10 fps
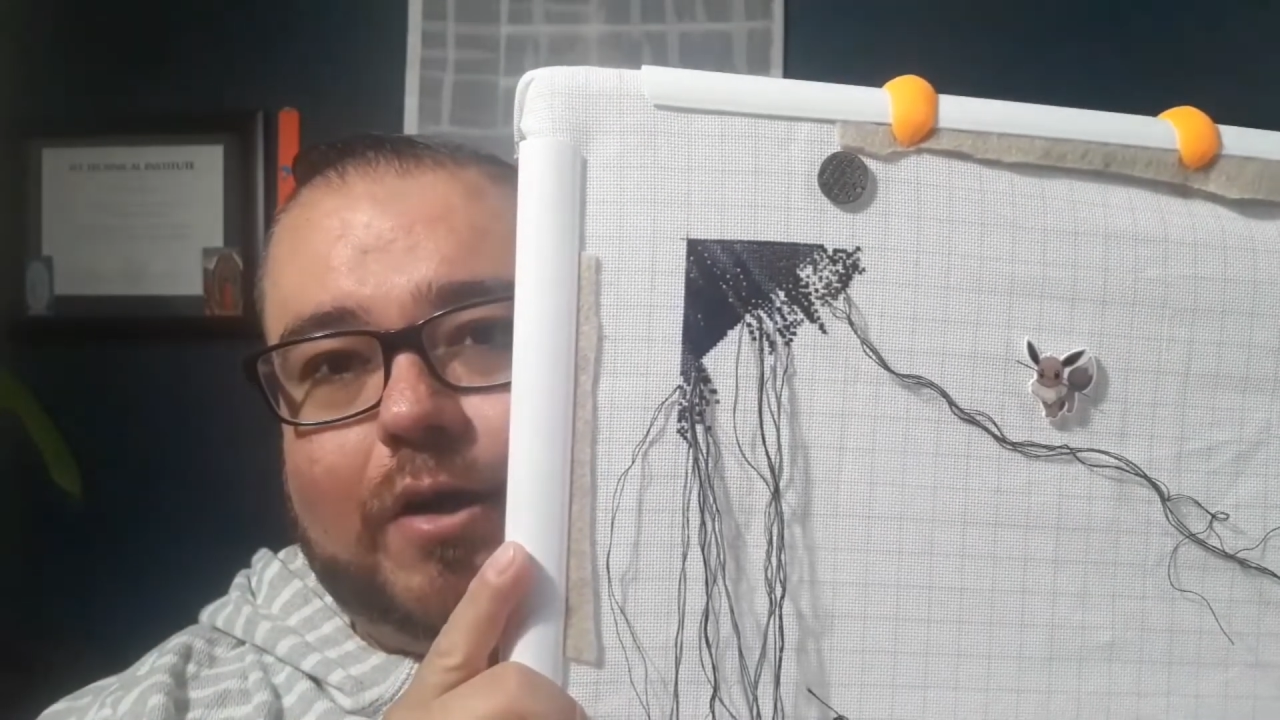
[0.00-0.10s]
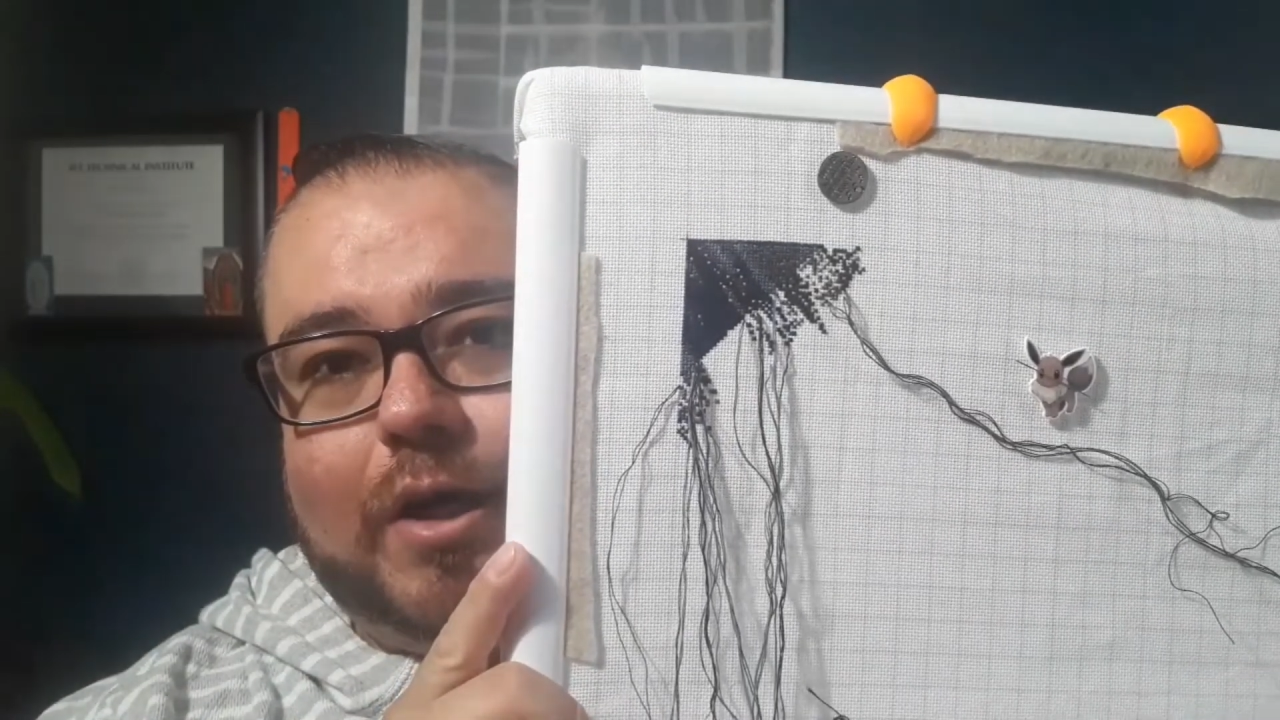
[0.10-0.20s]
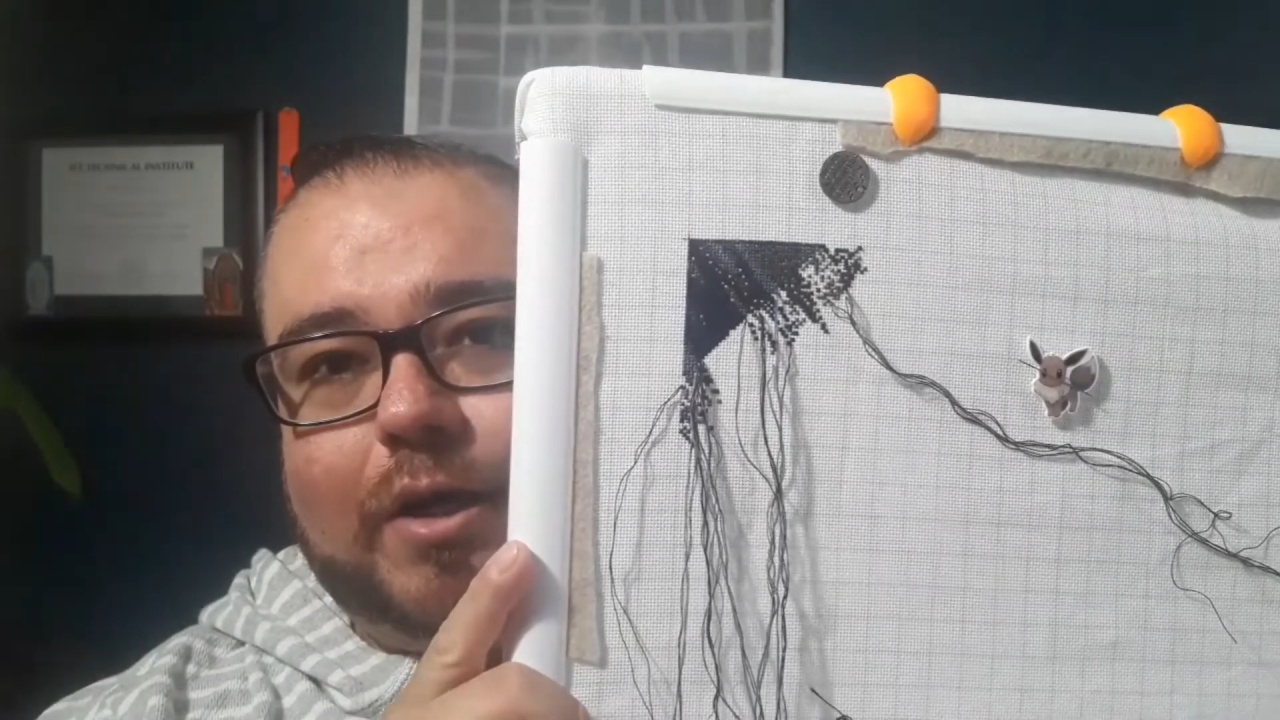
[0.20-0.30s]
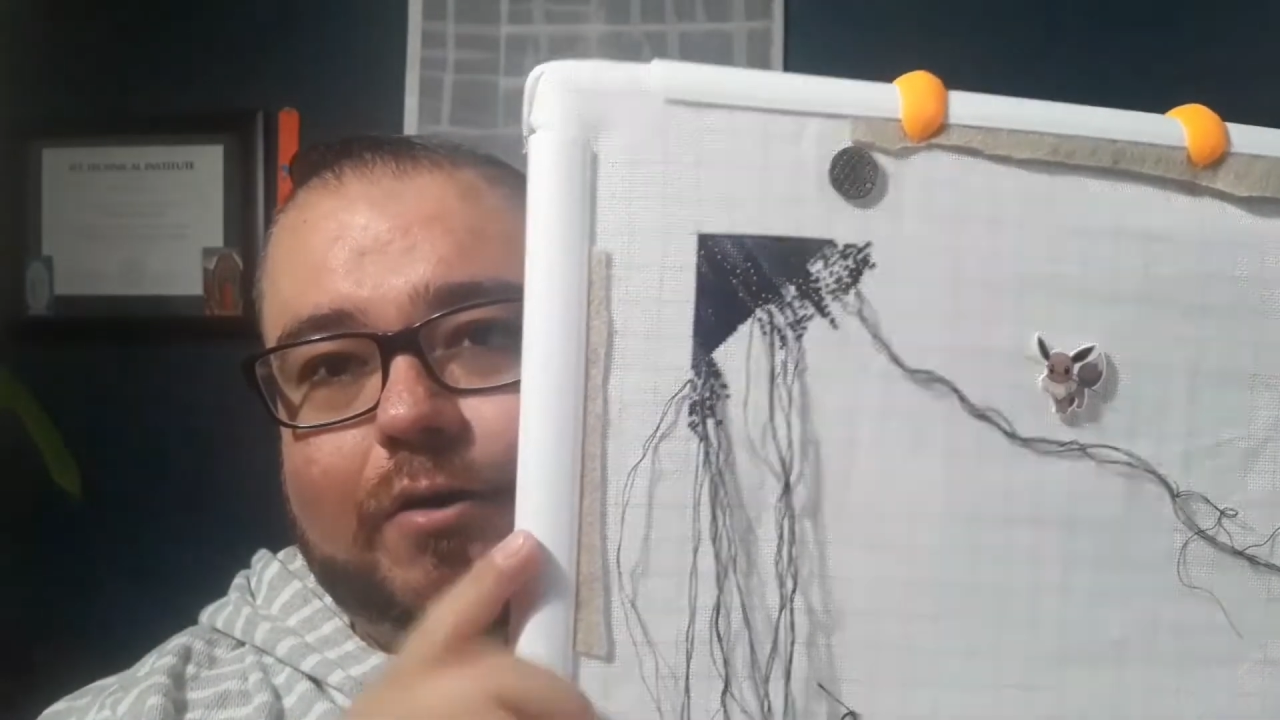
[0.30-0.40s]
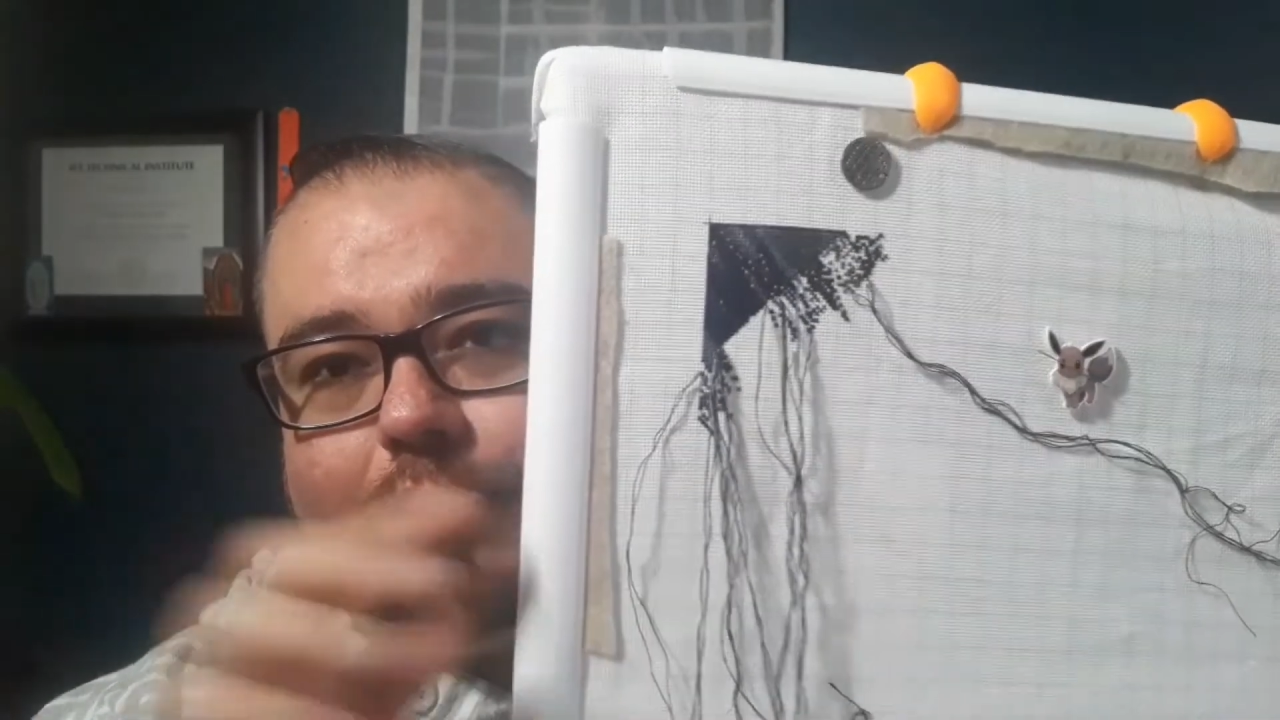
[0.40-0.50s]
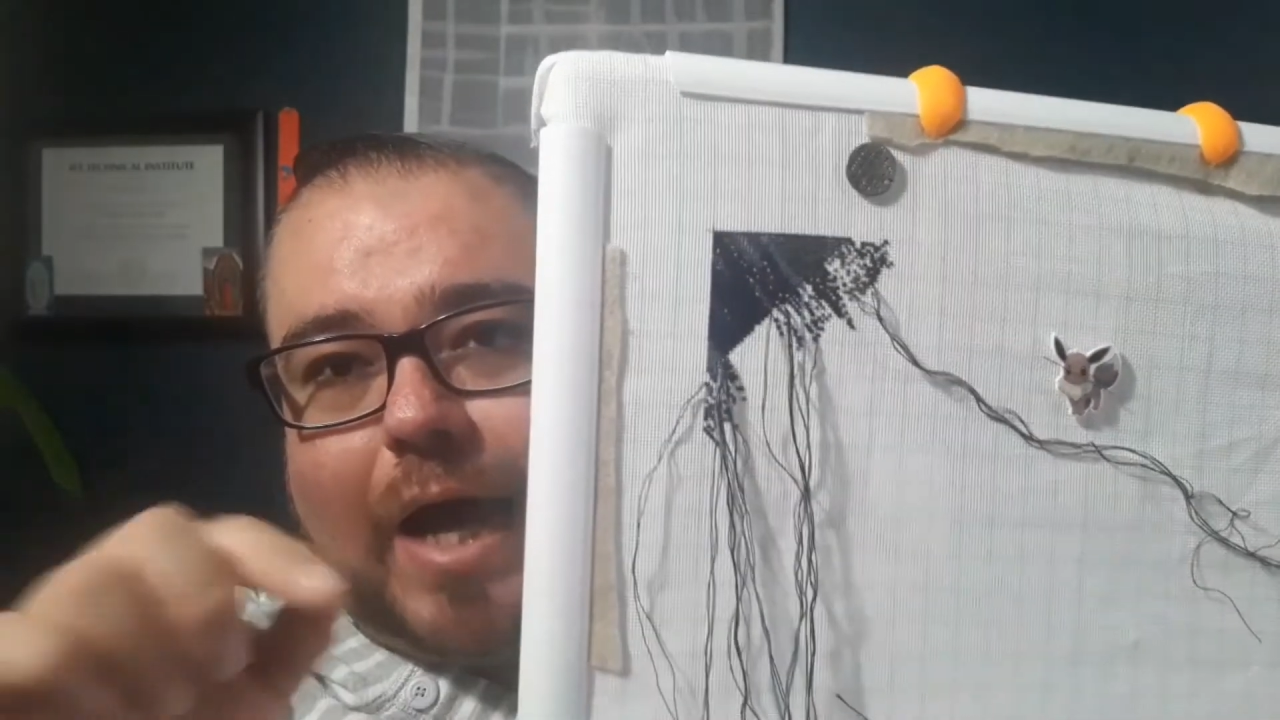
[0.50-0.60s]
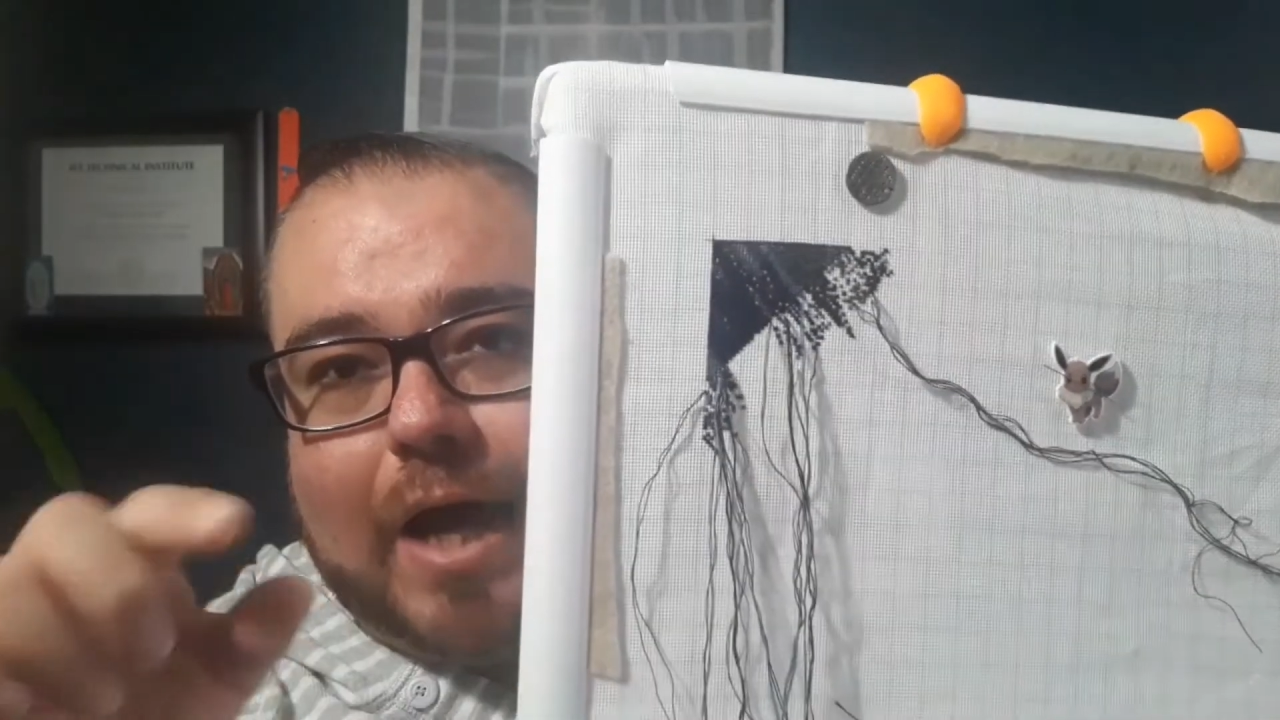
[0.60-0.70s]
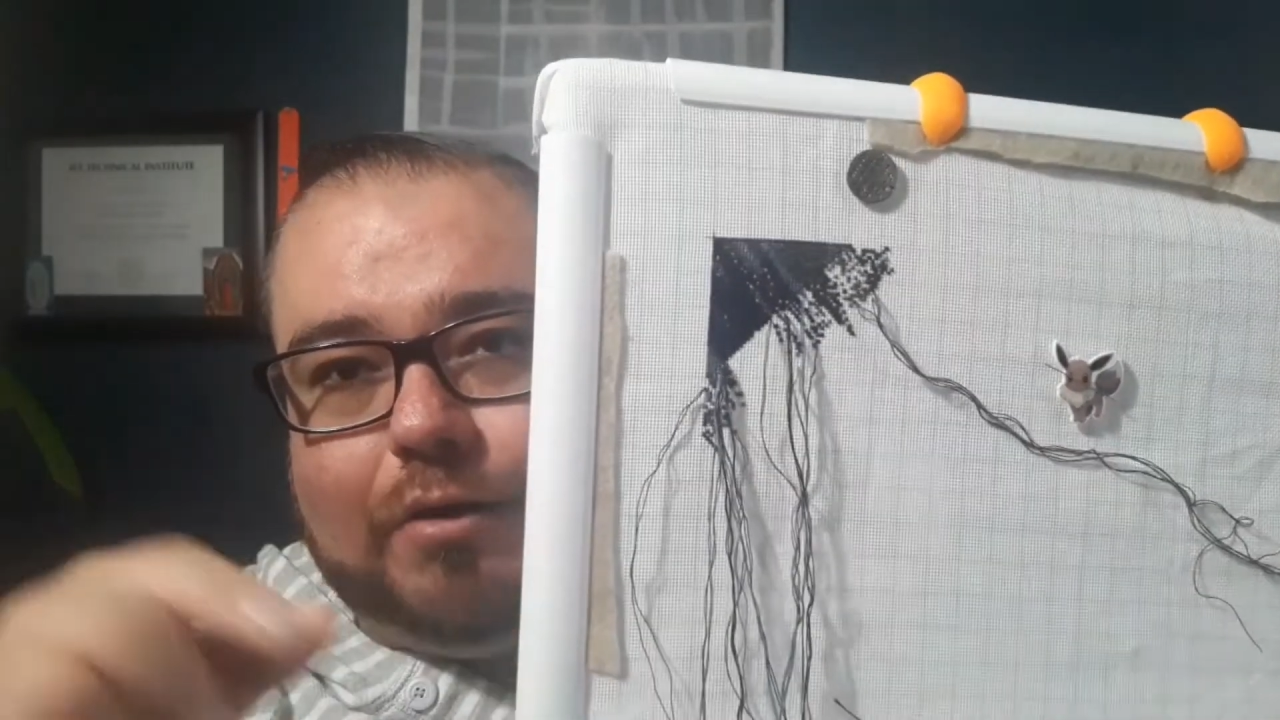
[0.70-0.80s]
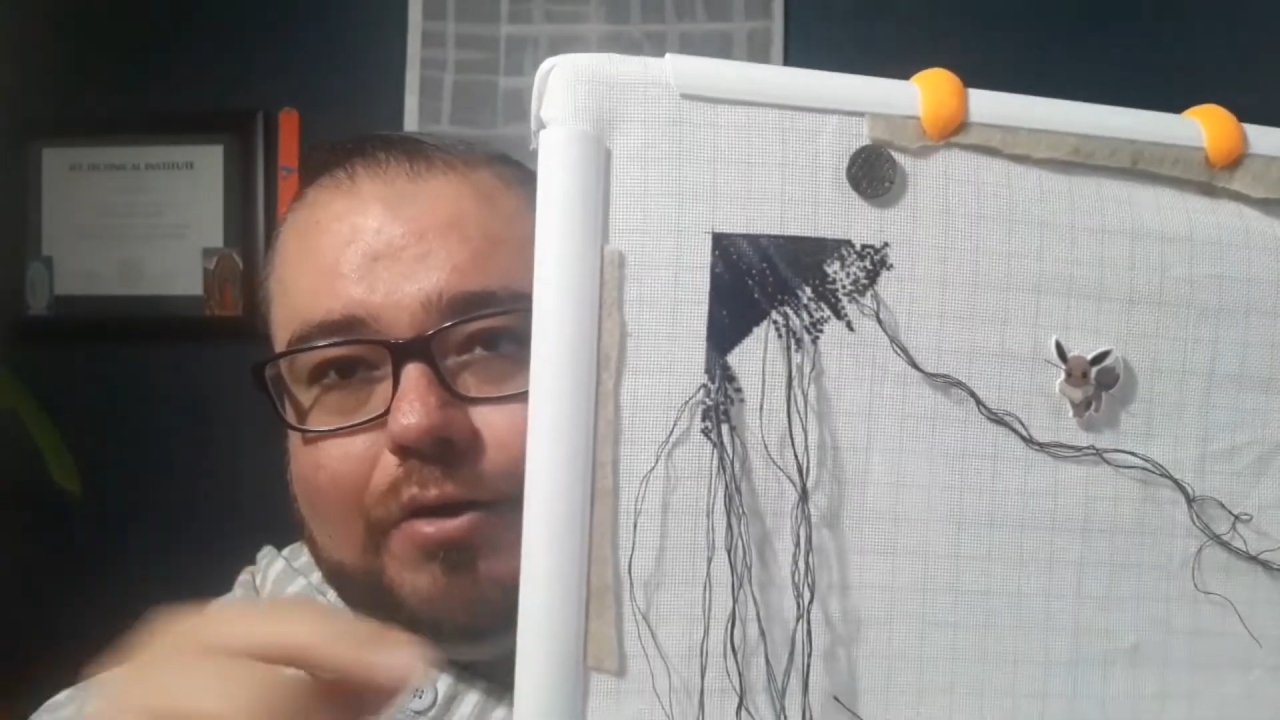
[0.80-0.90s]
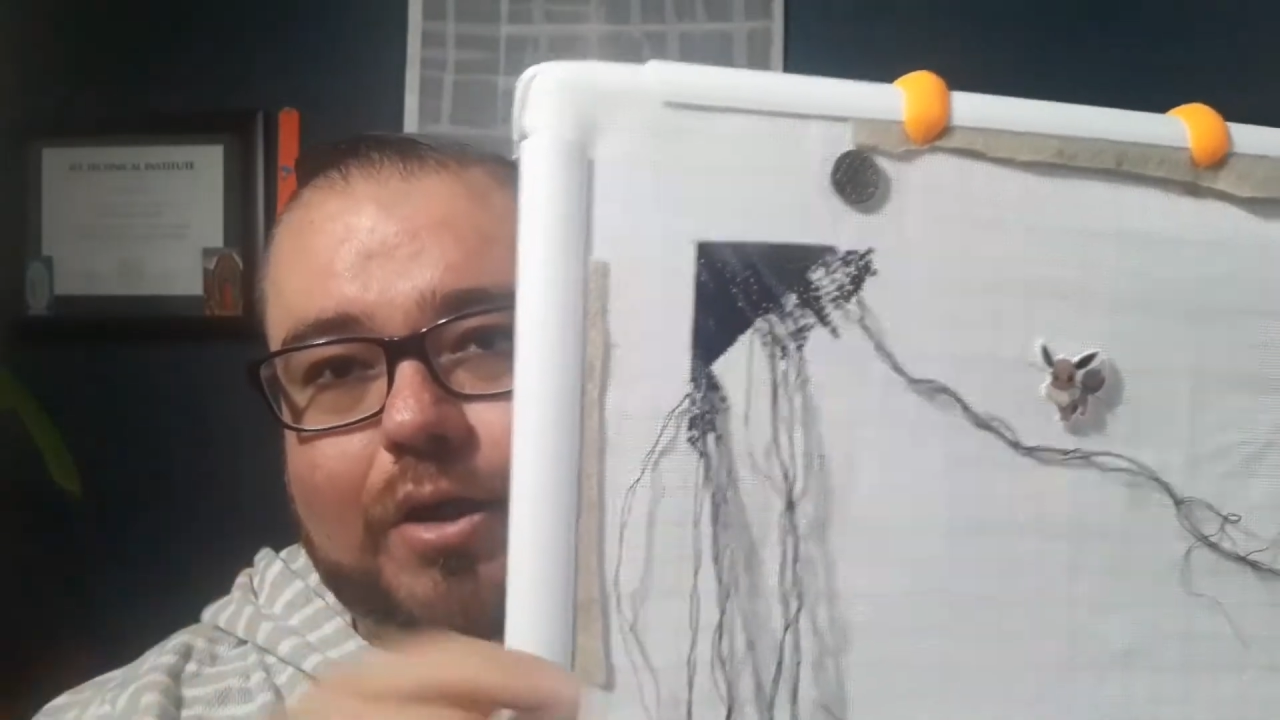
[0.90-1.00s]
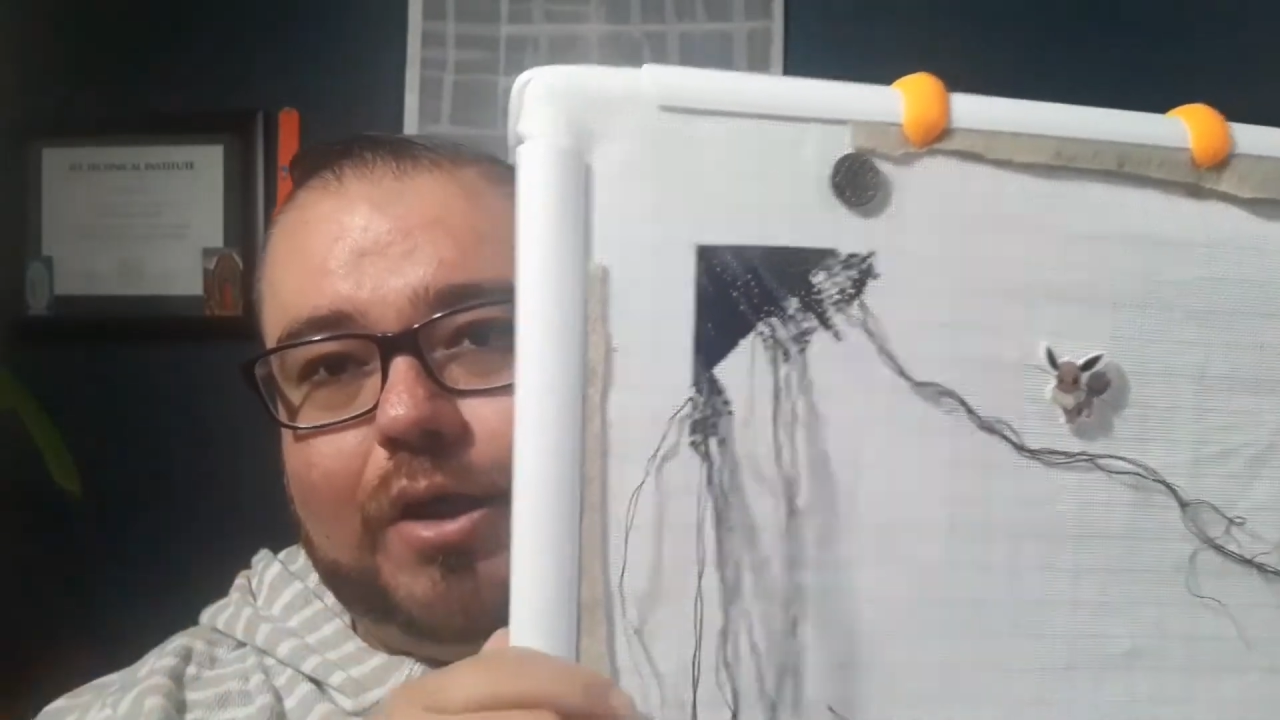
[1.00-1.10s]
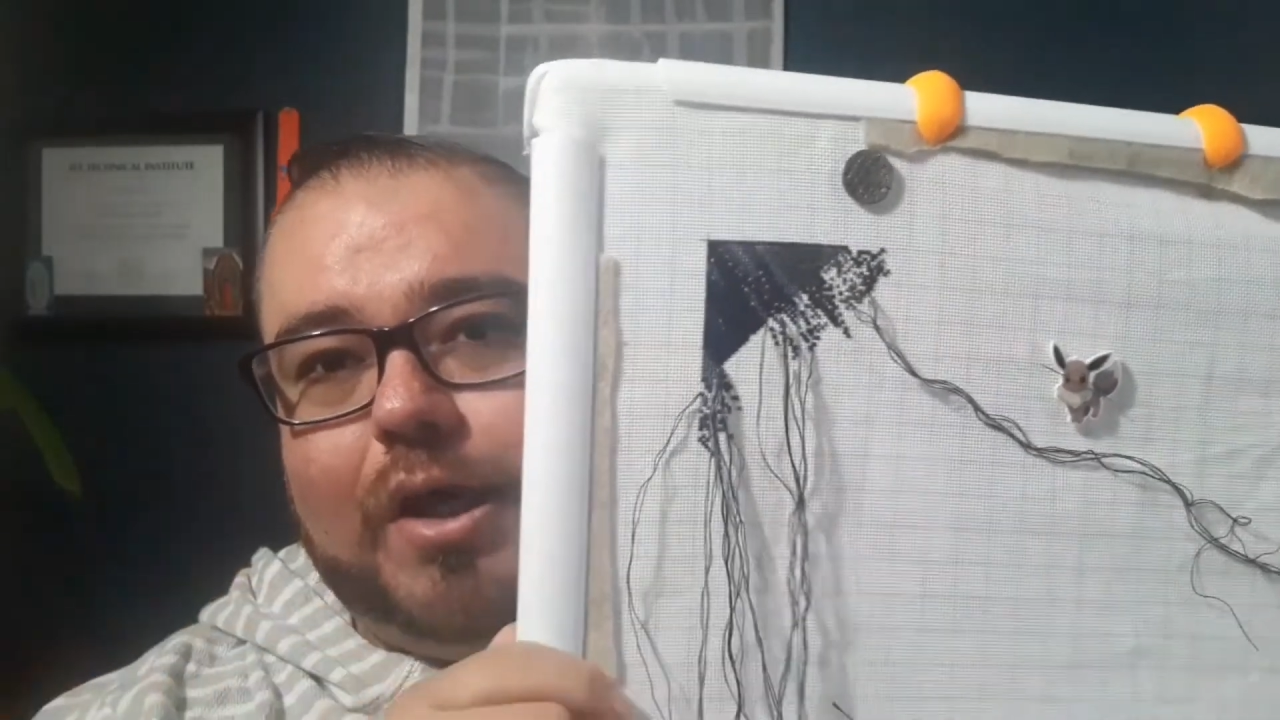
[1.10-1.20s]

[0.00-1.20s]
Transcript: little house,